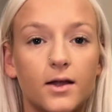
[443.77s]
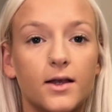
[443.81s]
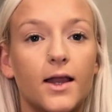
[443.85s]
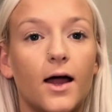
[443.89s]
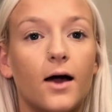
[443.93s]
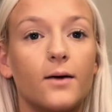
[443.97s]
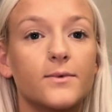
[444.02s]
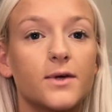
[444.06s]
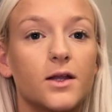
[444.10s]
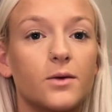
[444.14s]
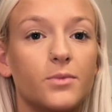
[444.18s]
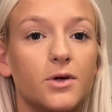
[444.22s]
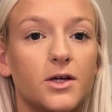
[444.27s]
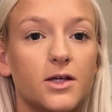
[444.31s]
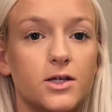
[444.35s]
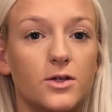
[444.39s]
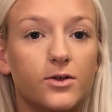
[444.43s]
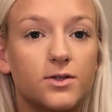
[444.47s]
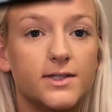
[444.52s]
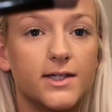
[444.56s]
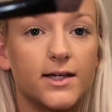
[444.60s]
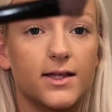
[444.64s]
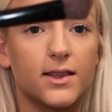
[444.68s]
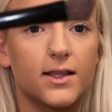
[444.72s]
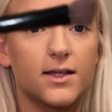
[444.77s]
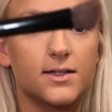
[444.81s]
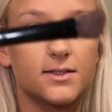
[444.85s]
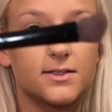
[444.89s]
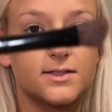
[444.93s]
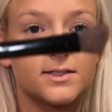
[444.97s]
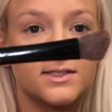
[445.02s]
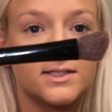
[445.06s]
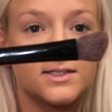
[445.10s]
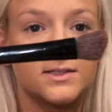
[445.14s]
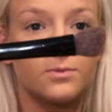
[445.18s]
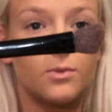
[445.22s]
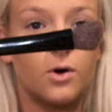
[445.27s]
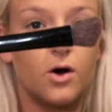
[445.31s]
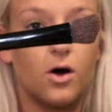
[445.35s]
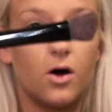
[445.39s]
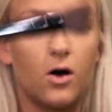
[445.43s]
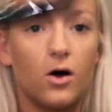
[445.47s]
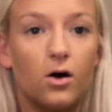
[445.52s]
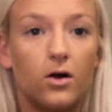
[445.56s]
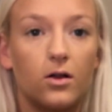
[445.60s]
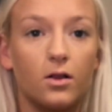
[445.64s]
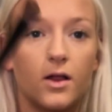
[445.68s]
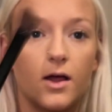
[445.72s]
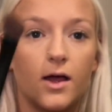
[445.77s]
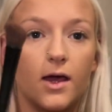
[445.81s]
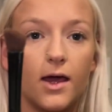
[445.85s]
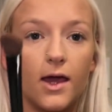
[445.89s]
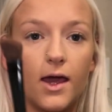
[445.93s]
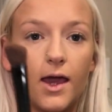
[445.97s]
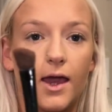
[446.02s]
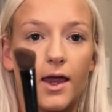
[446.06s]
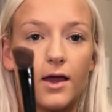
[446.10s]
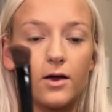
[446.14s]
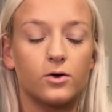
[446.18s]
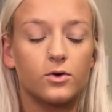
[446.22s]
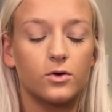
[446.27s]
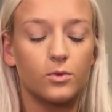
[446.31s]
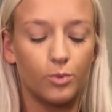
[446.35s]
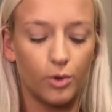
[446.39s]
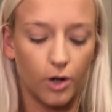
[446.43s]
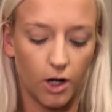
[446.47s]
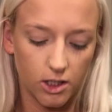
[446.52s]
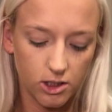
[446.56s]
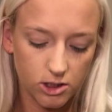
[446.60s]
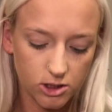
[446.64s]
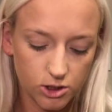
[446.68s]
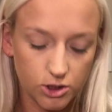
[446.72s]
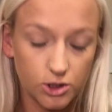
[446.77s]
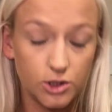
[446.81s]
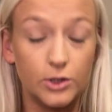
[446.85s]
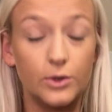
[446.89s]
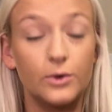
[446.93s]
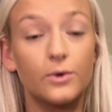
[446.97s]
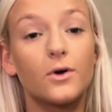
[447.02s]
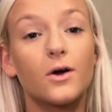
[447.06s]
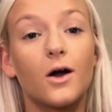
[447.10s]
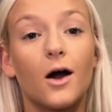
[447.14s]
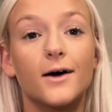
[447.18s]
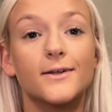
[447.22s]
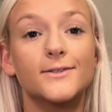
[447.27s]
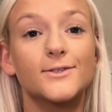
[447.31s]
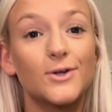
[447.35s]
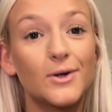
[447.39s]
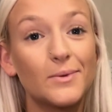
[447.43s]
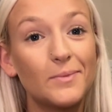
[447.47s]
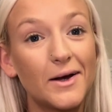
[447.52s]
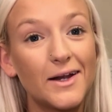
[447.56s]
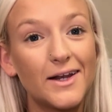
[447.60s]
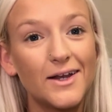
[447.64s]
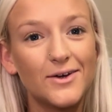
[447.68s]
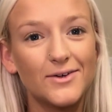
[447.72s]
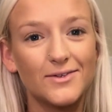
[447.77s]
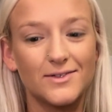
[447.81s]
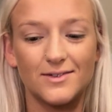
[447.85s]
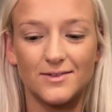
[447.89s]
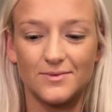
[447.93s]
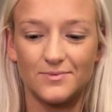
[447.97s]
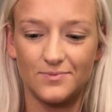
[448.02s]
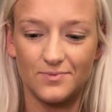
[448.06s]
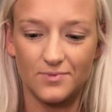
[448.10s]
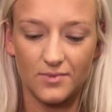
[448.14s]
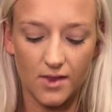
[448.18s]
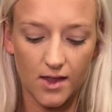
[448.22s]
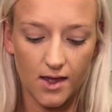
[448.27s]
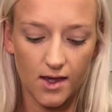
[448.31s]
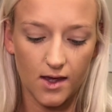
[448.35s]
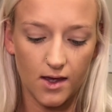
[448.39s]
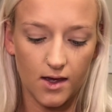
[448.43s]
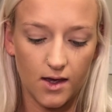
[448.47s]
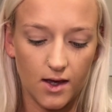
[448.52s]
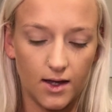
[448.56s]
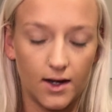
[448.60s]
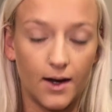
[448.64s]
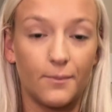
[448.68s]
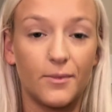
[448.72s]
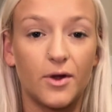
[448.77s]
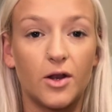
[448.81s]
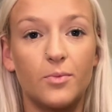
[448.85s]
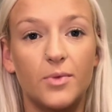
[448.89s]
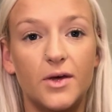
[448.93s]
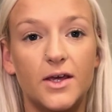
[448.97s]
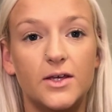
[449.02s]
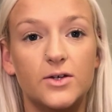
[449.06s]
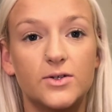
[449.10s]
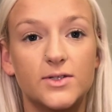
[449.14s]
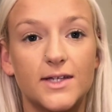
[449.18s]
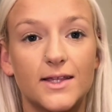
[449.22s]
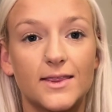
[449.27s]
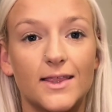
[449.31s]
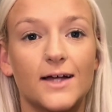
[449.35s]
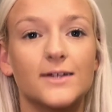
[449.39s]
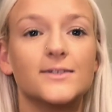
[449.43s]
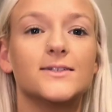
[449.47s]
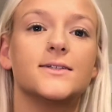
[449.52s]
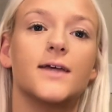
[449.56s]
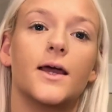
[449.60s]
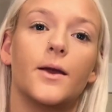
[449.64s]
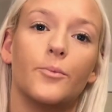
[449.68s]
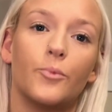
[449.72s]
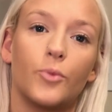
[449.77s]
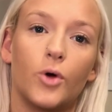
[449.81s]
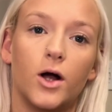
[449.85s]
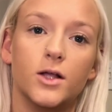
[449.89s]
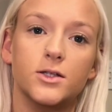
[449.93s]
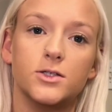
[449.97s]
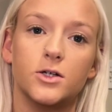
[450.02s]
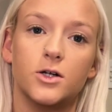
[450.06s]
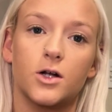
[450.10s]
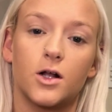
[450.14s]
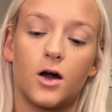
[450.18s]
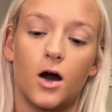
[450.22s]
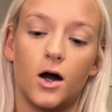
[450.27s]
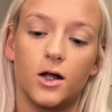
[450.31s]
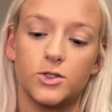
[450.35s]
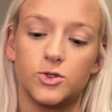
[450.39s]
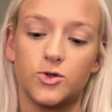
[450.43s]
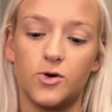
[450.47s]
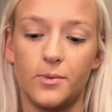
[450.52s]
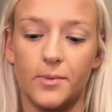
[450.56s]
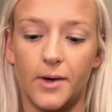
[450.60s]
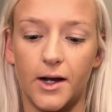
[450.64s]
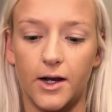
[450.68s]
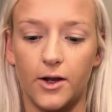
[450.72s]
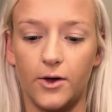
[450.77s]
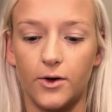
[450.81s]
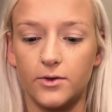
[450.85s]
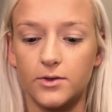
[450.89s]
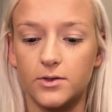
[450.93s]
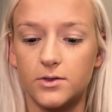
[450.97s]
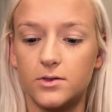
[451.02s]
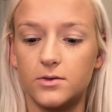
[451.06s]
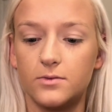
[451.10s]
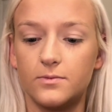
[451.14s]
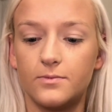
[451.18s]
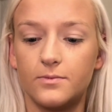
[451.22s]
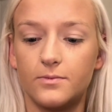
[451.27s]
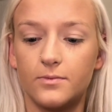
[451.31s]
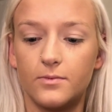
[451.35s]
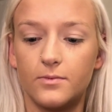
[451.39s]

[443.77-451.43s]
Now I'm going to be using this small angled brush to contour my nose. And I'm going to be using that same bronzer to contour my nose.